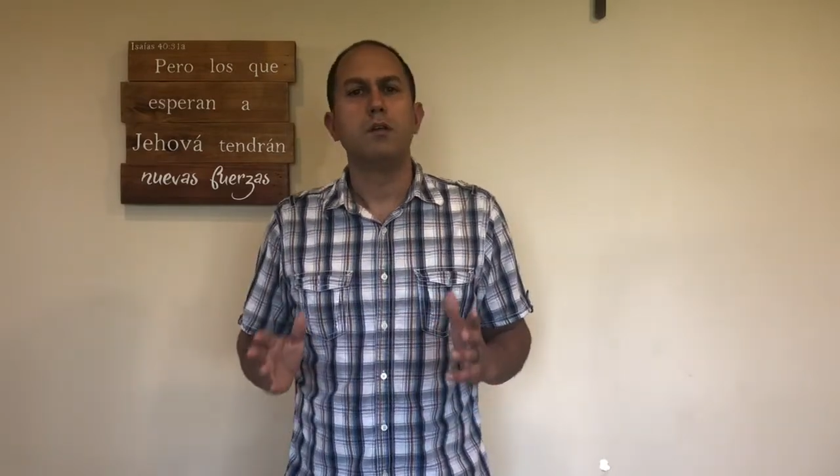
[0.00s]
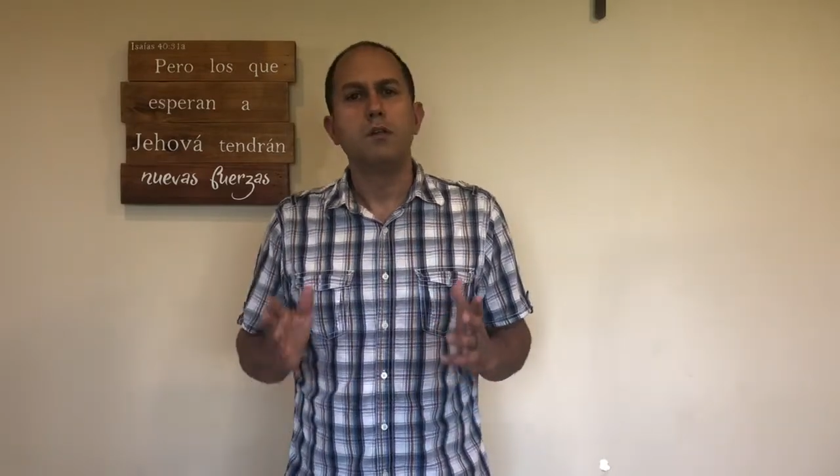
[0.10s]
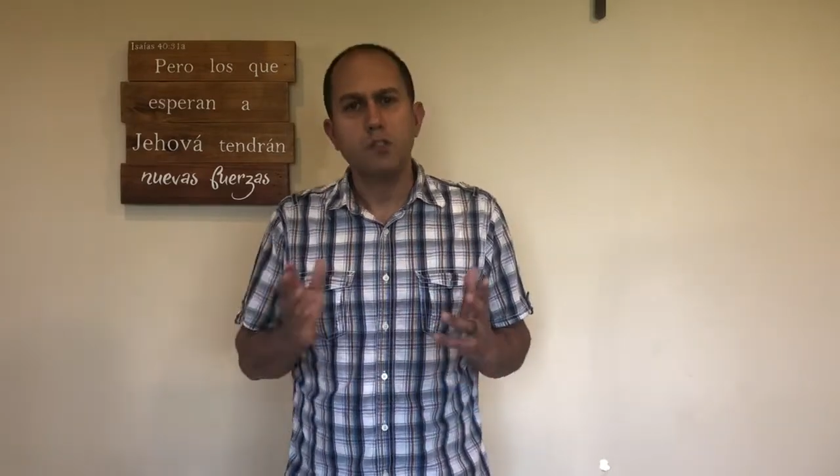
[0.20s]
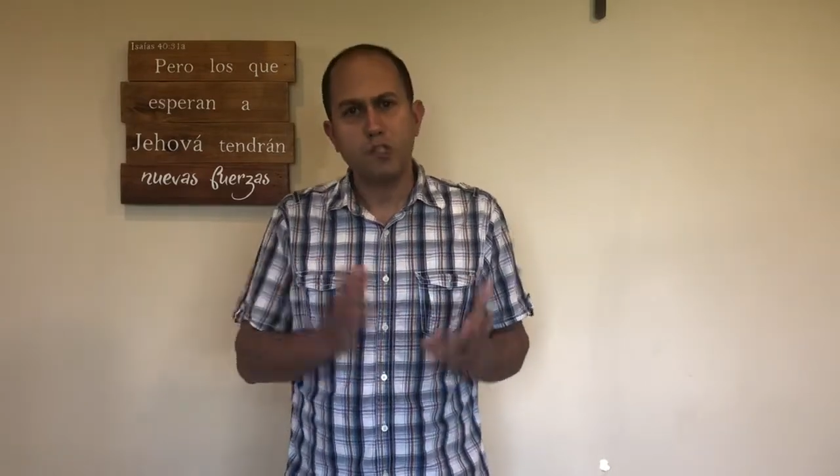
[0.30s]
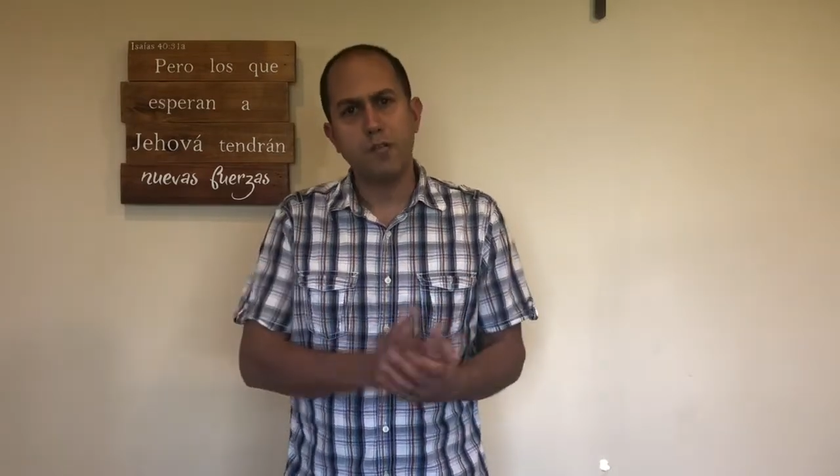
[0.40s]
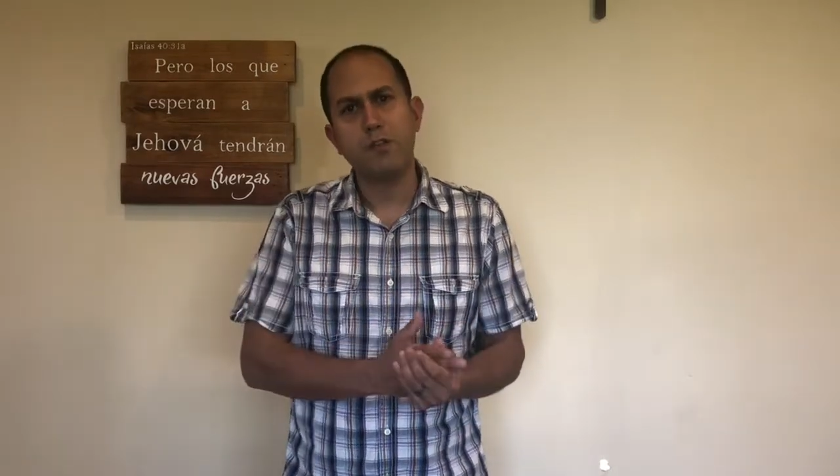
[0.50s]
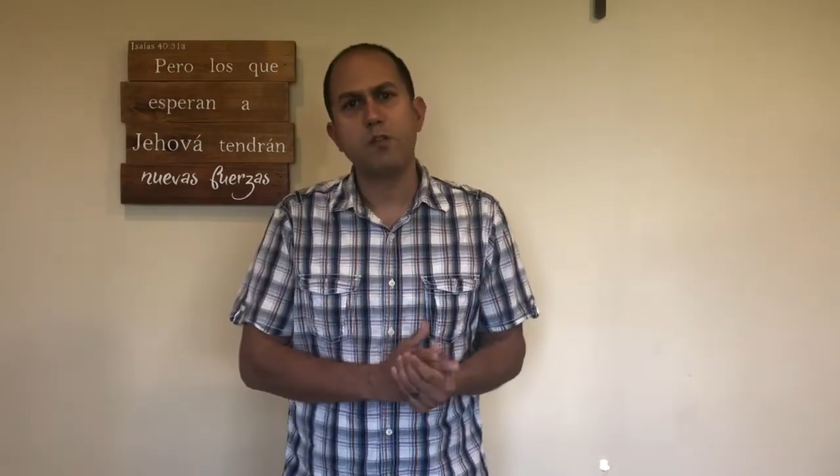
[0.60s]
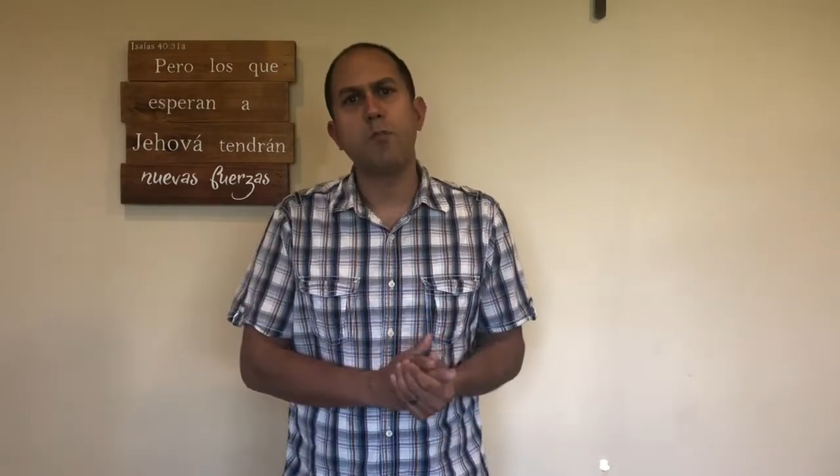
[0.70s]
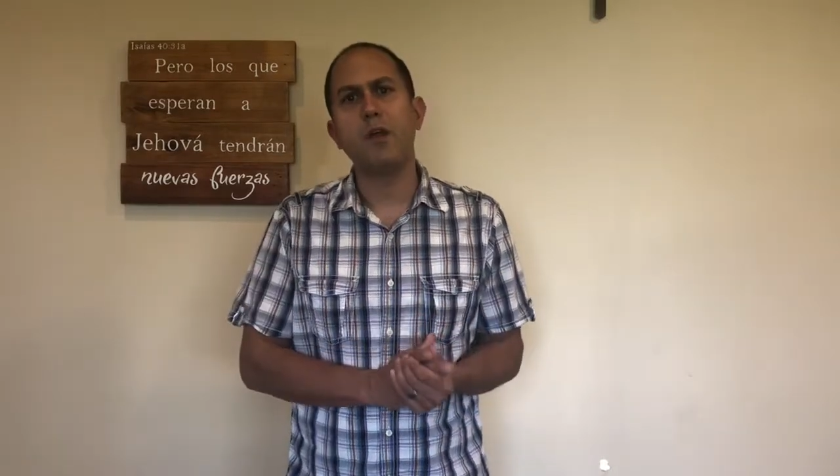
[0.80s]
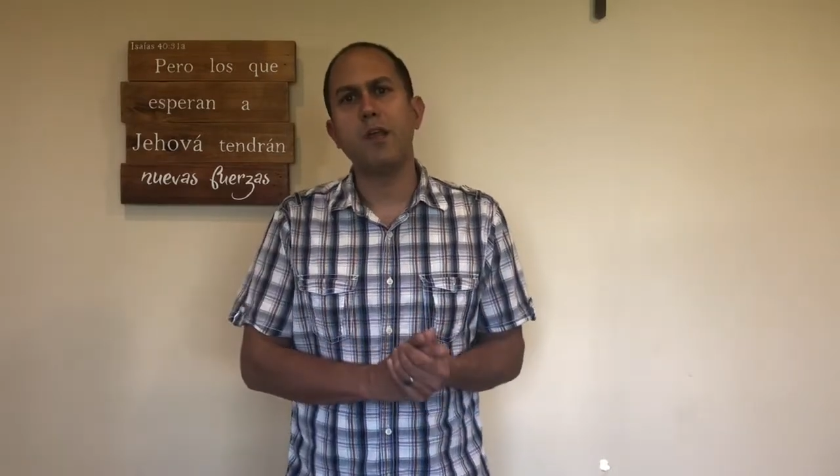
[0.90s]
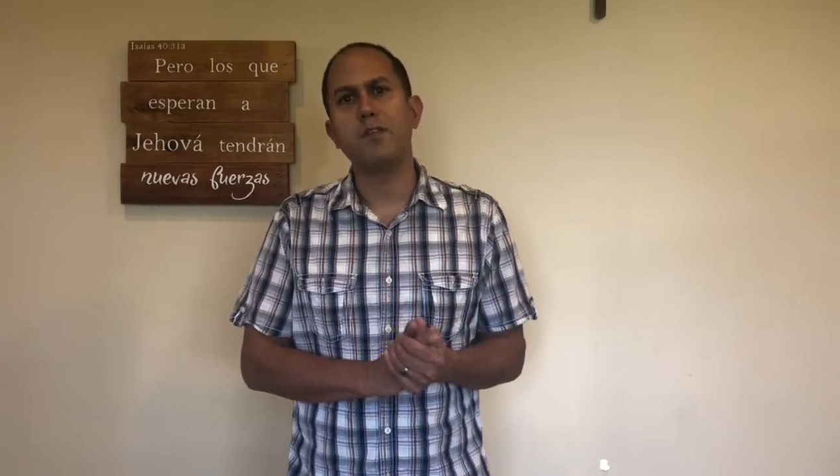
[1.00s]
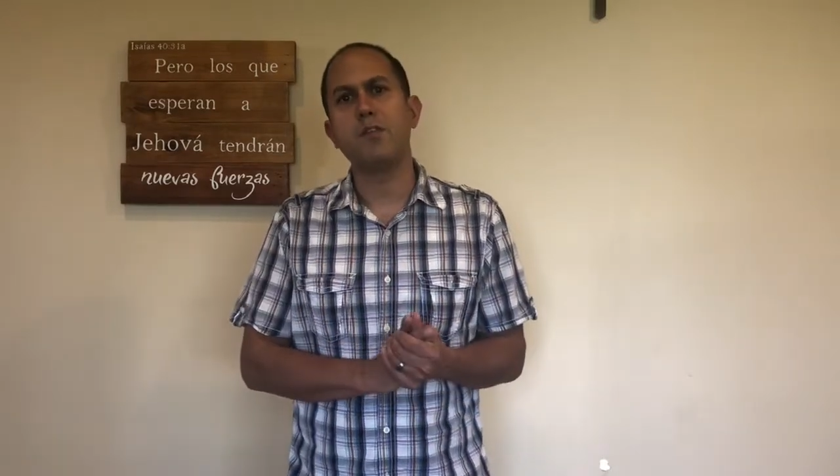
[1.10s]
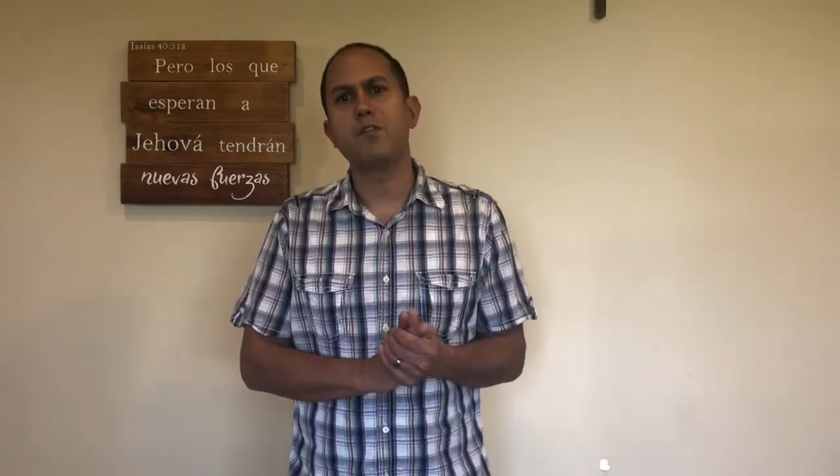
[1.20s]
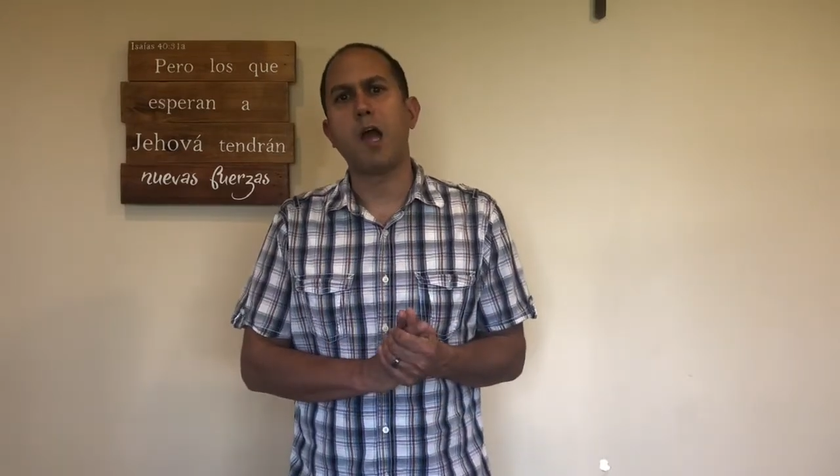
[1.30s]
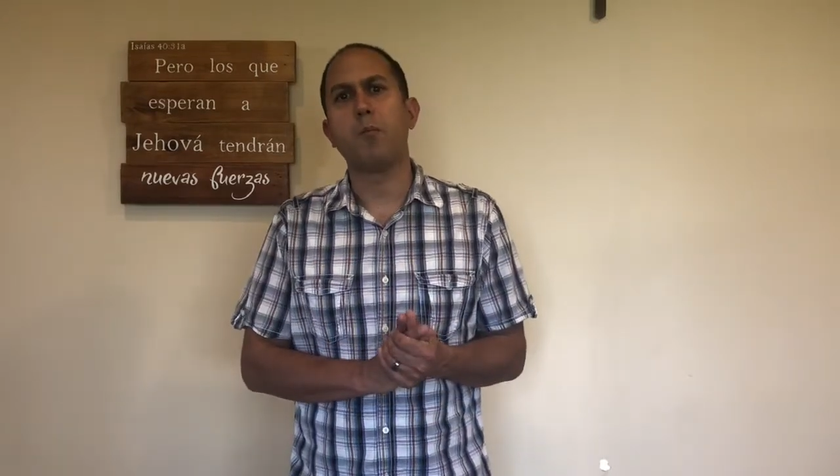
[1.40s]
Jesus put his
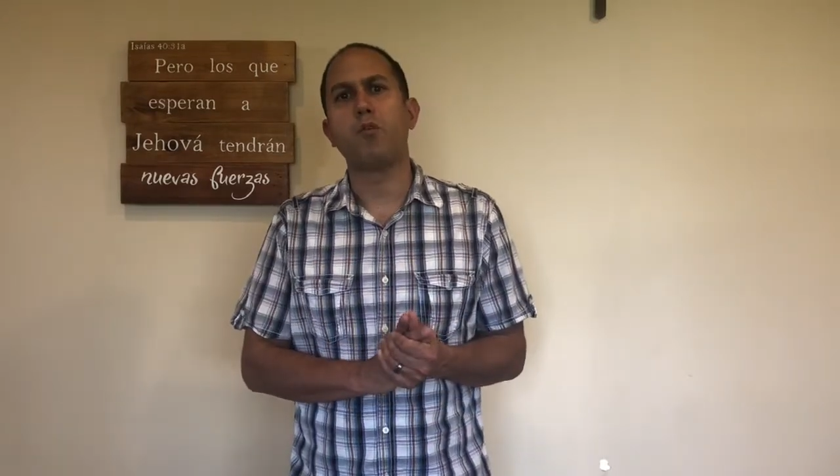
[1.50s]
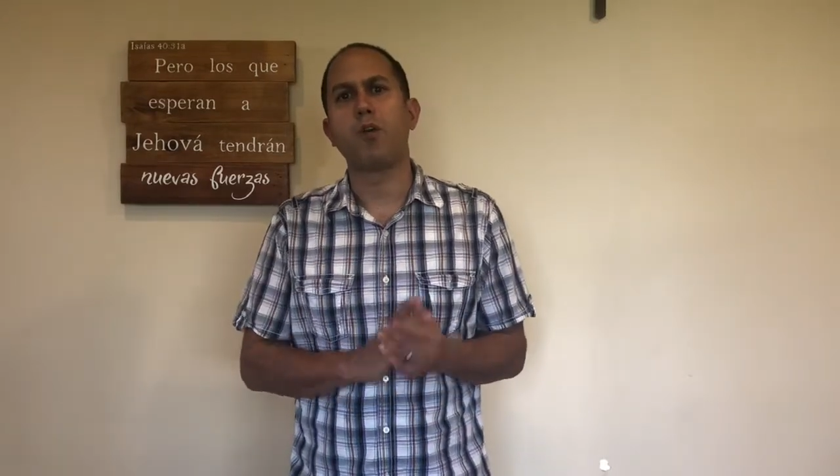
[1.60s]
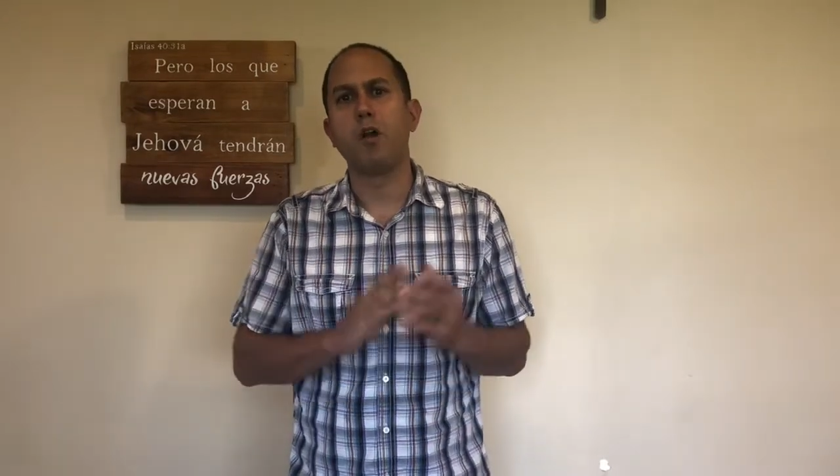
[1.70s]
disciples on